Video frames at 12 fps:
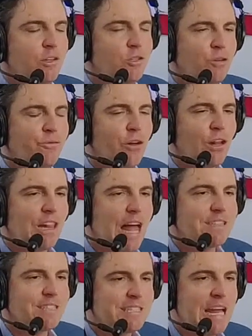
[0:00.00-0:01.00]
you should feel a
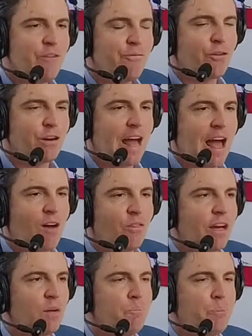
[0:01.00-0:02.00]
lot safer now
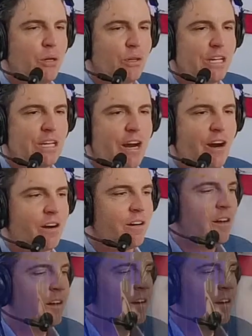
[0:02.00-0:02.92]
that a billionaire